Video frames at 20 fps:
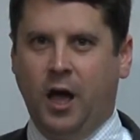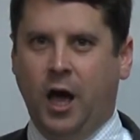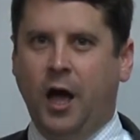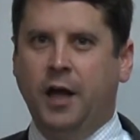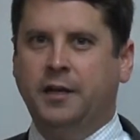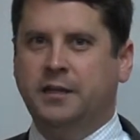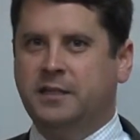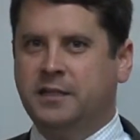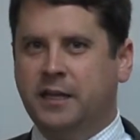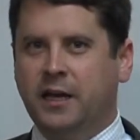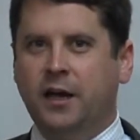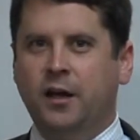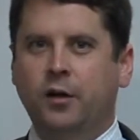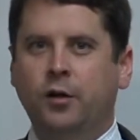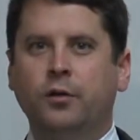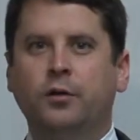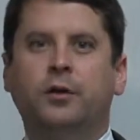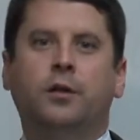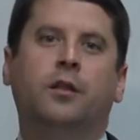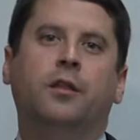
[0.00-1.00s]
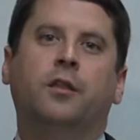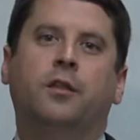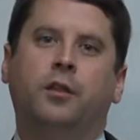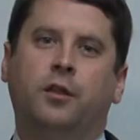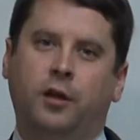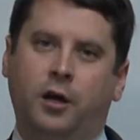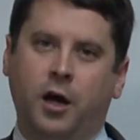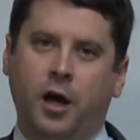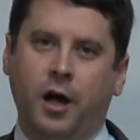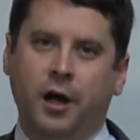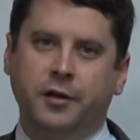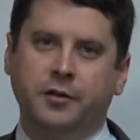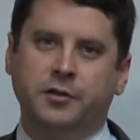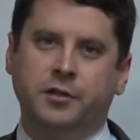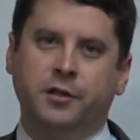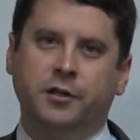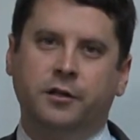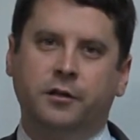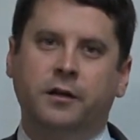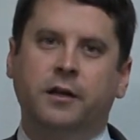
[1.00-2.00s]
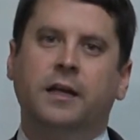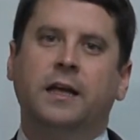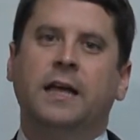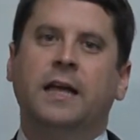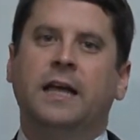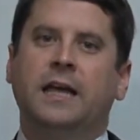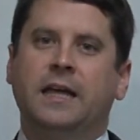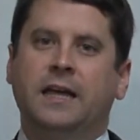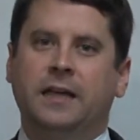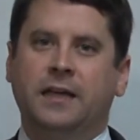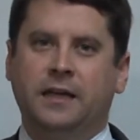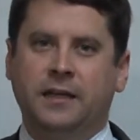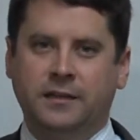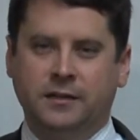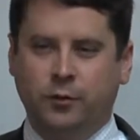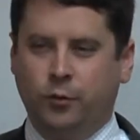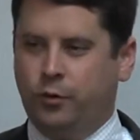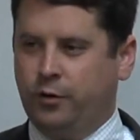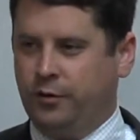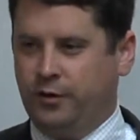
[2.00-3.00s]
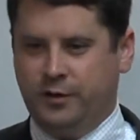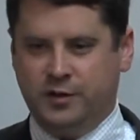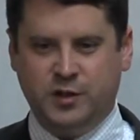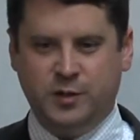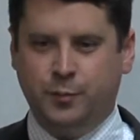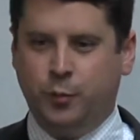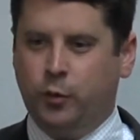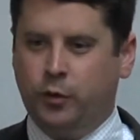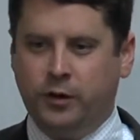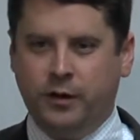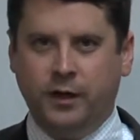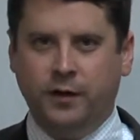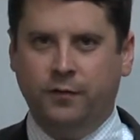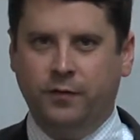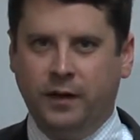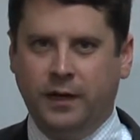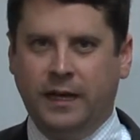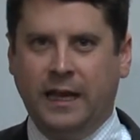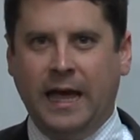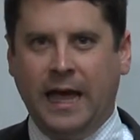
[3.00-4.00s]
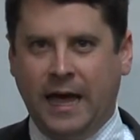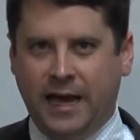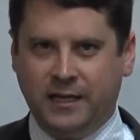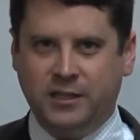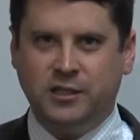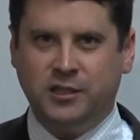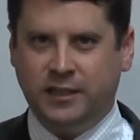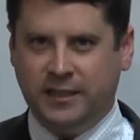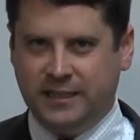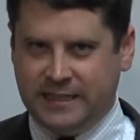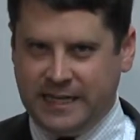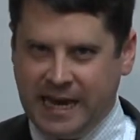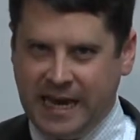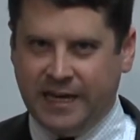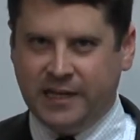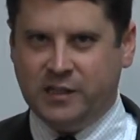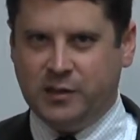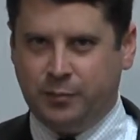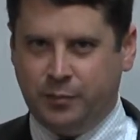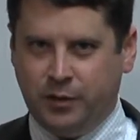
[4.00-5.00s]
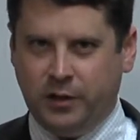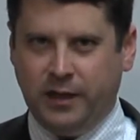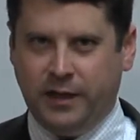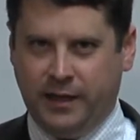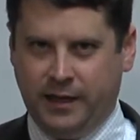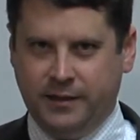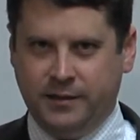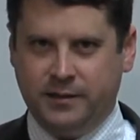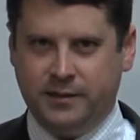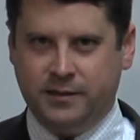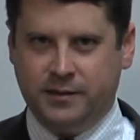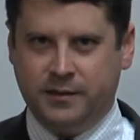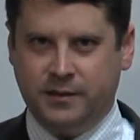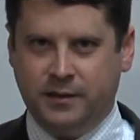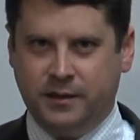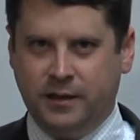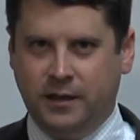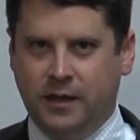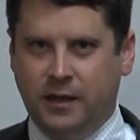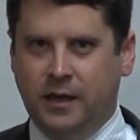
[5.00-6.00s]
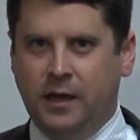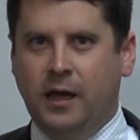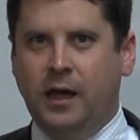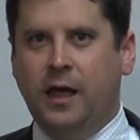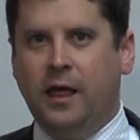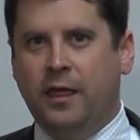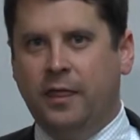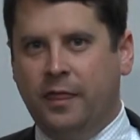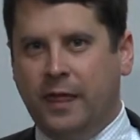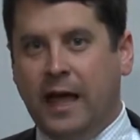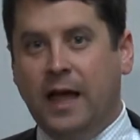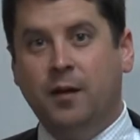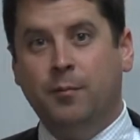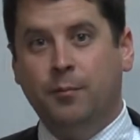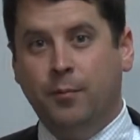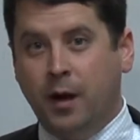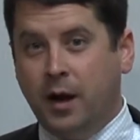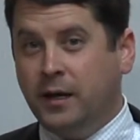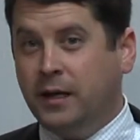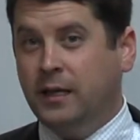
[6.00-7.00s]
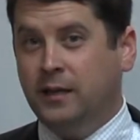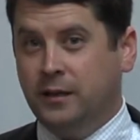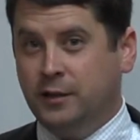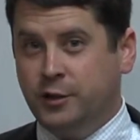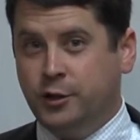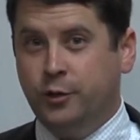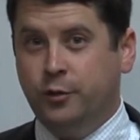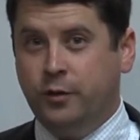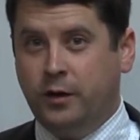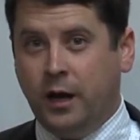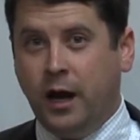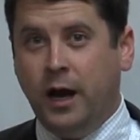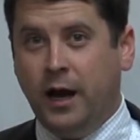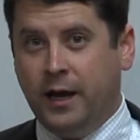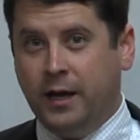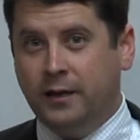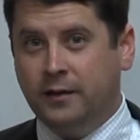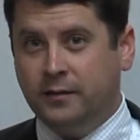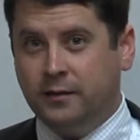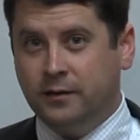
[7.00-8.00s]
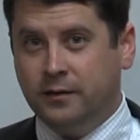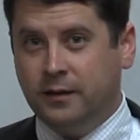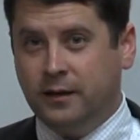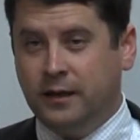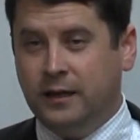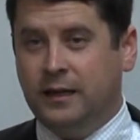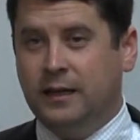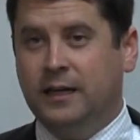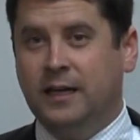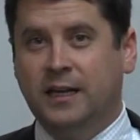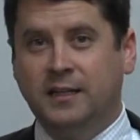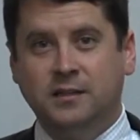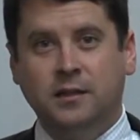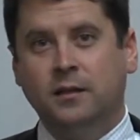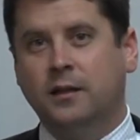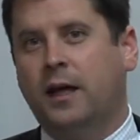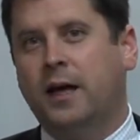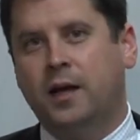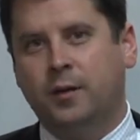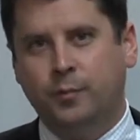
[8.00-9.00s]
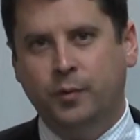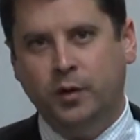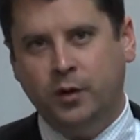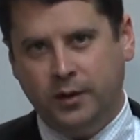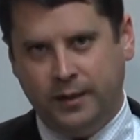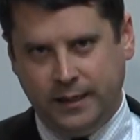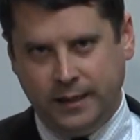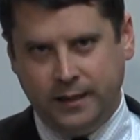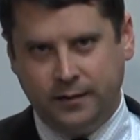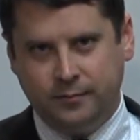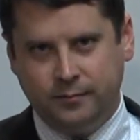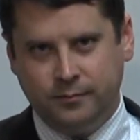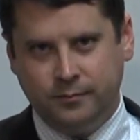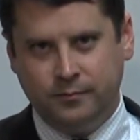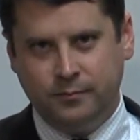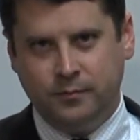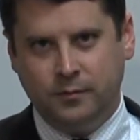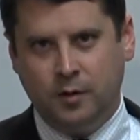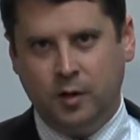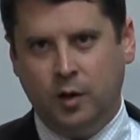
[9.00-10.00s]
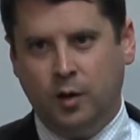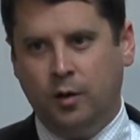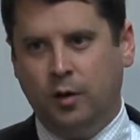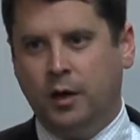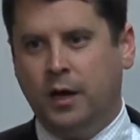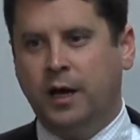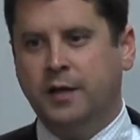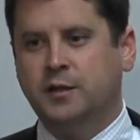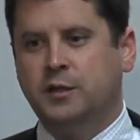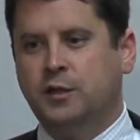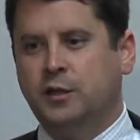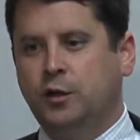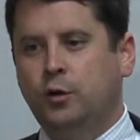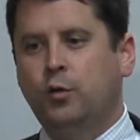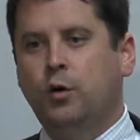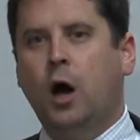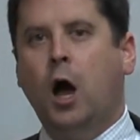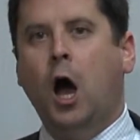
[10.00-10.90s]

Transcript: Until the concert or the sporting event actually takes place, that money that you got is a liability because you